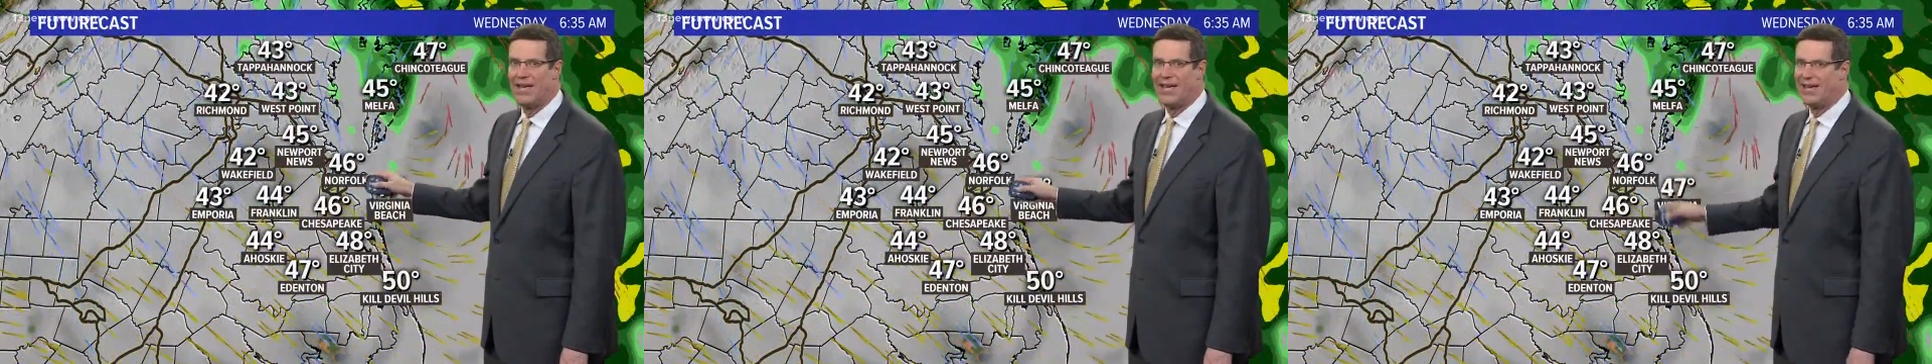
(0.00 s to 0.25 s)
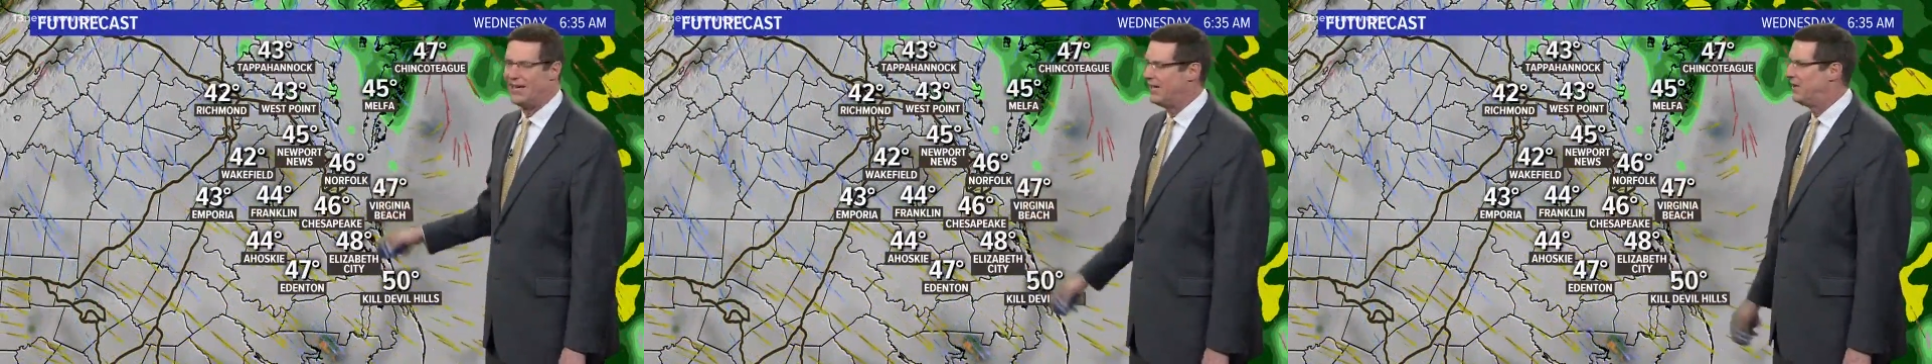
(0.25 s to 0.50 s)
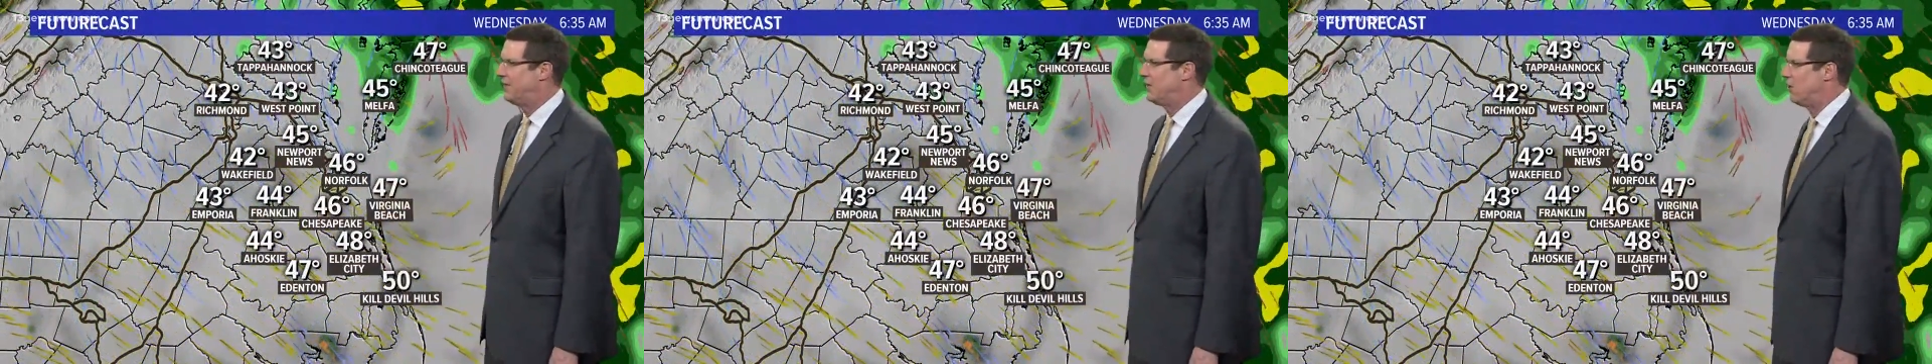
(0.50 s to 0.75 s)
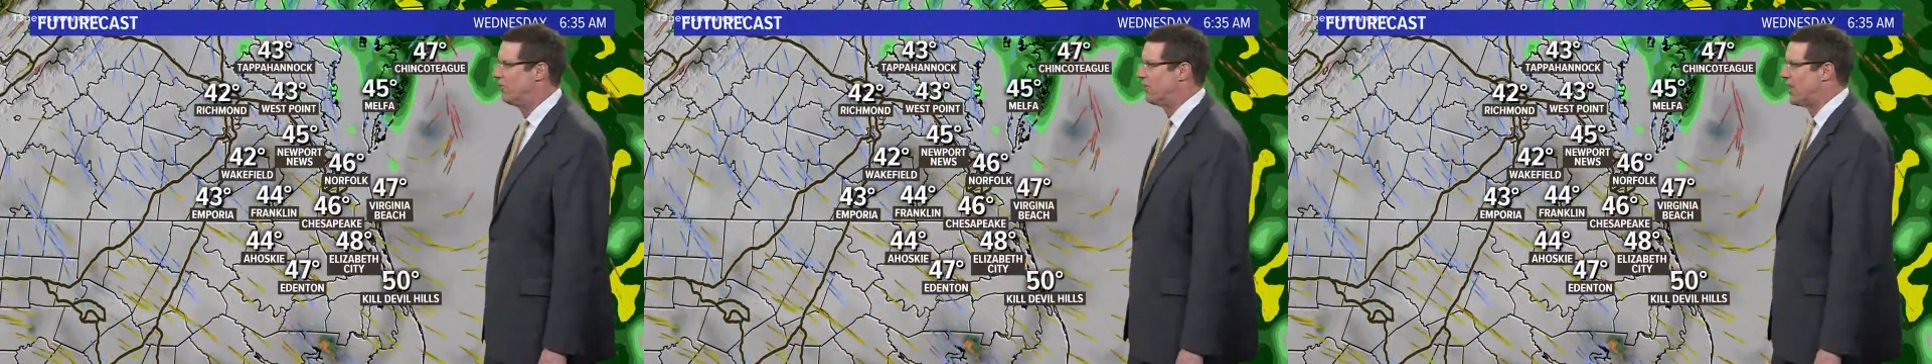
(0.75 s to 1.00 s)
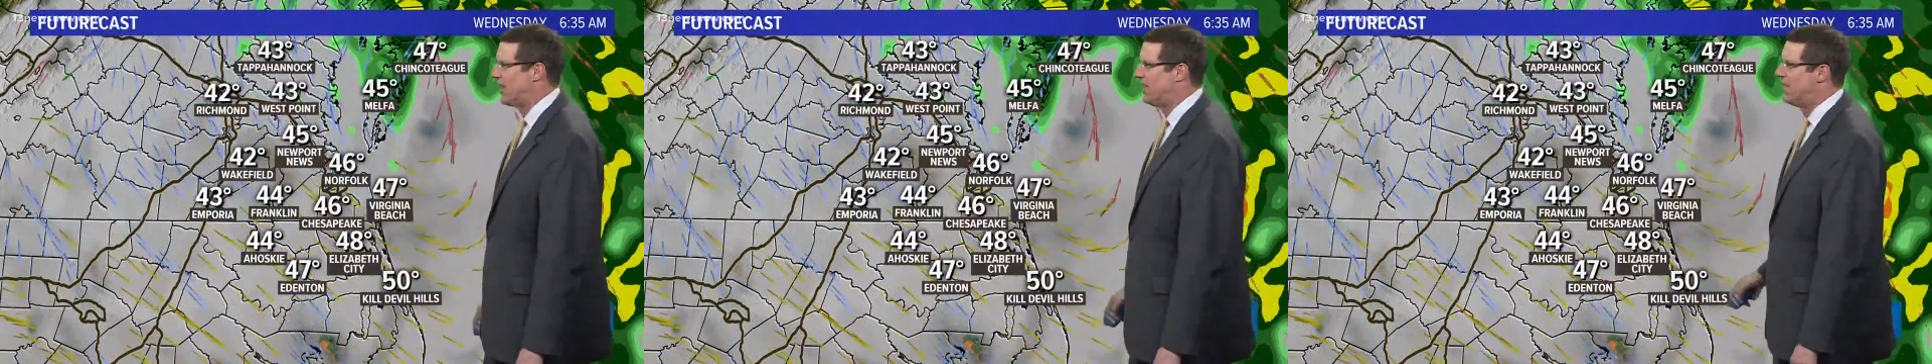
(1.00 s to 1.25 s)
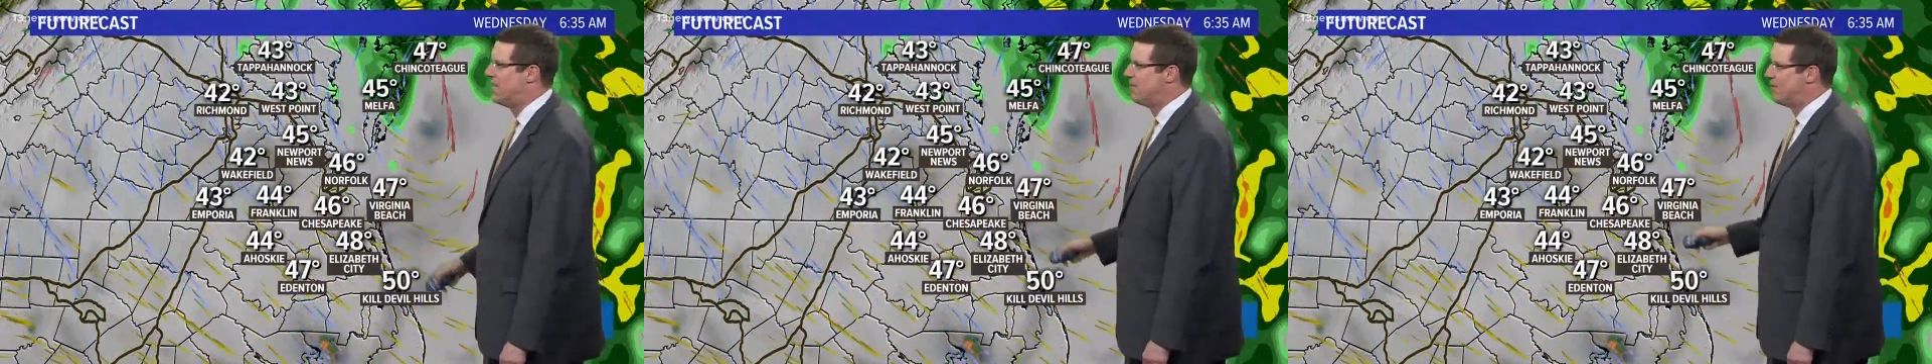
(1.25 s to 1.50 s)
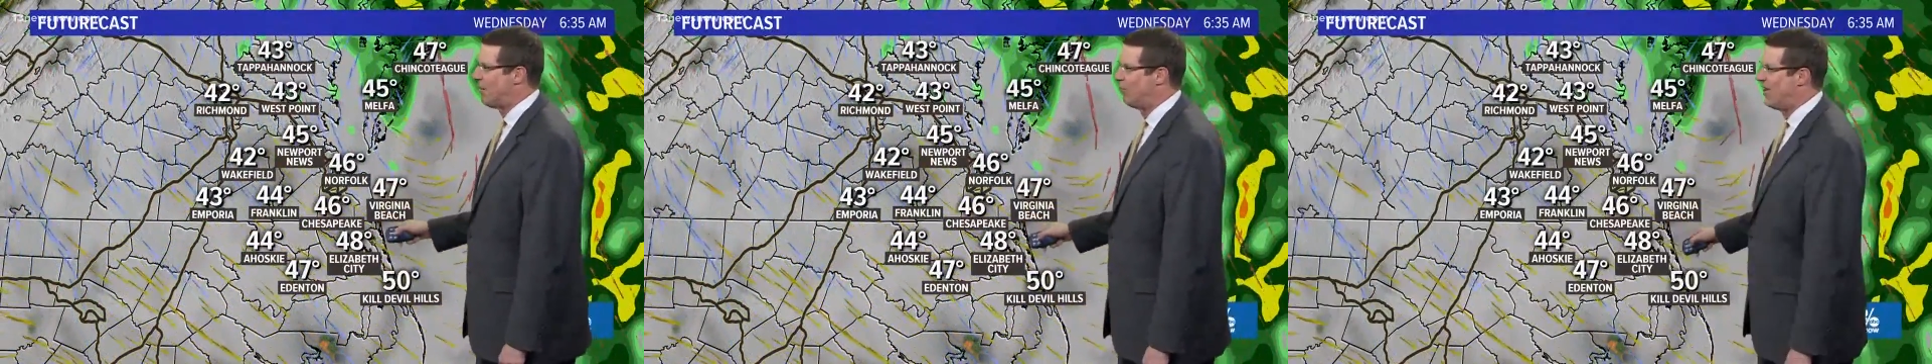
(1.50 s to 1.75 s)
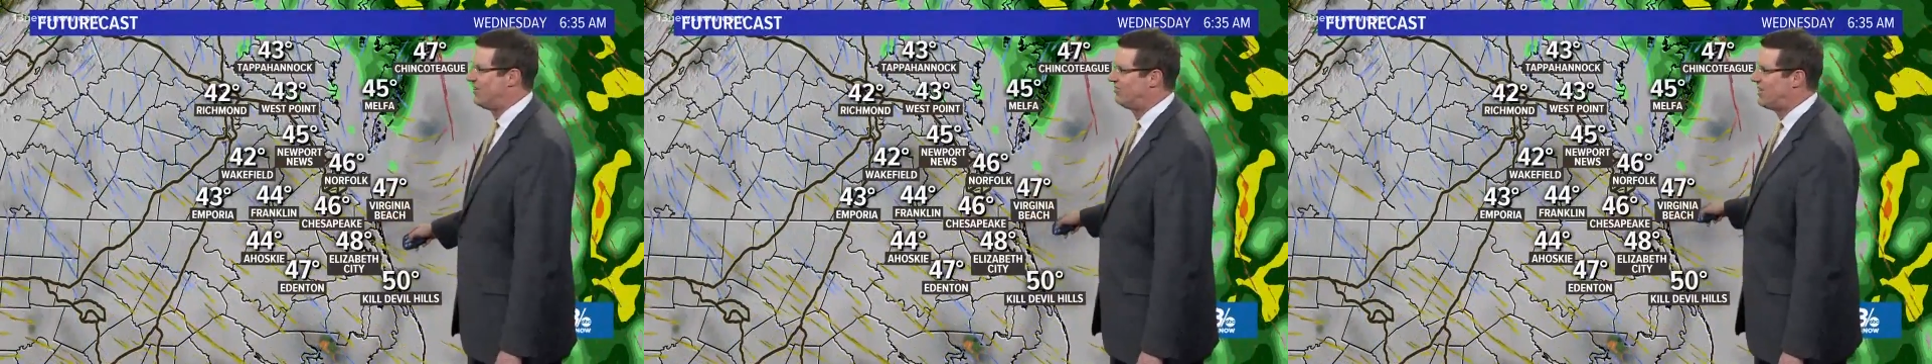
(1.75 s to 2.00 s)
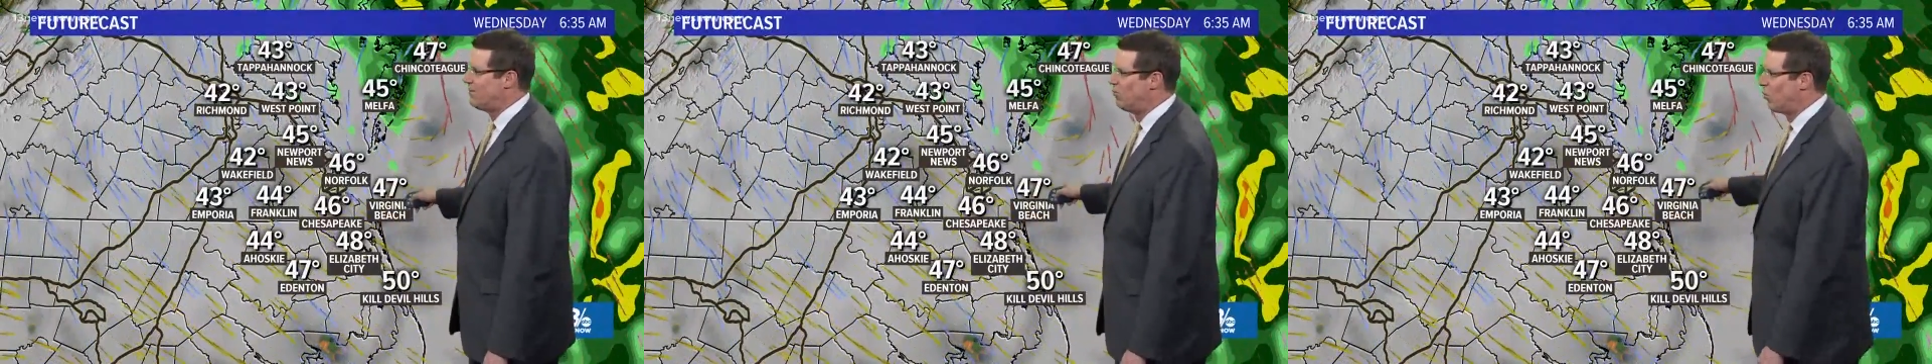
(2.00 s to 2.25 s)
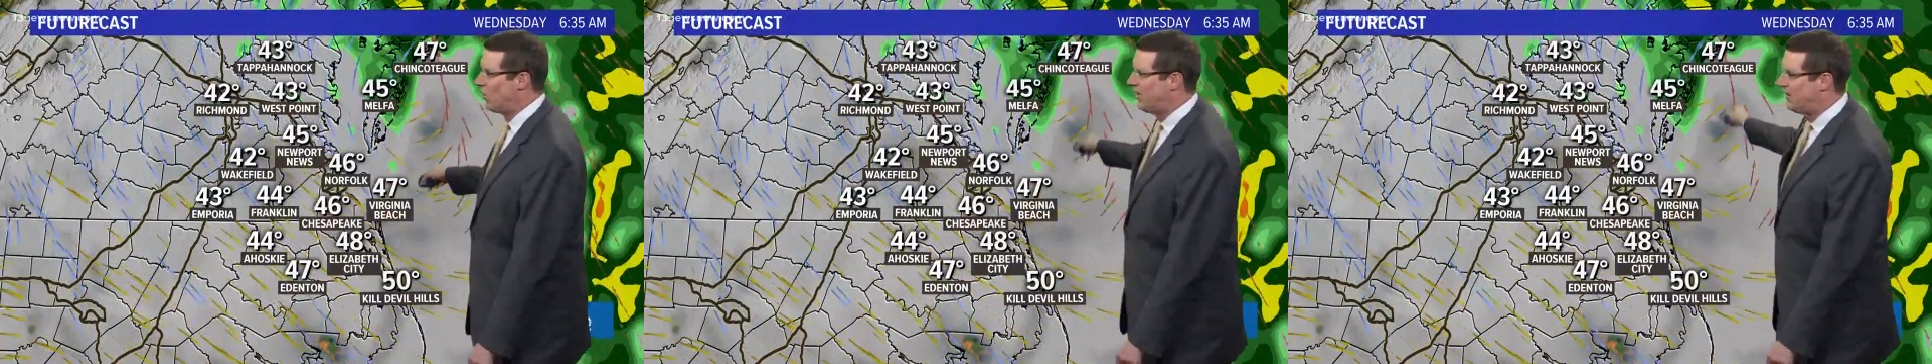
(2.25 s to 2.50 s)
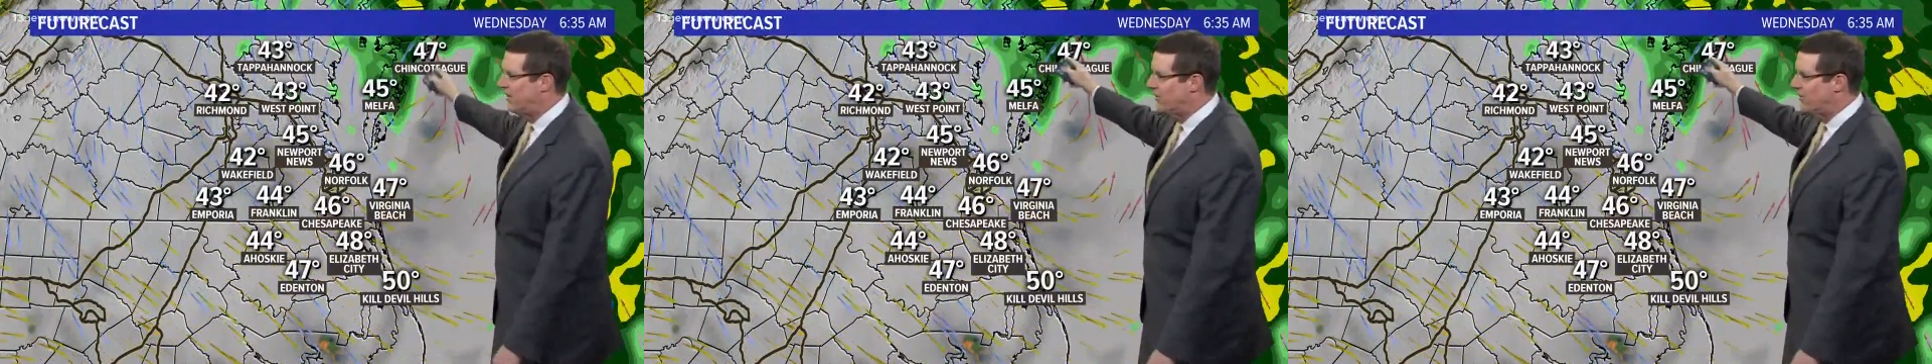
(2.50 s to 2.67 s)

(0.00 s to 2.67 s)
and into the overnight. By Wednesday morning,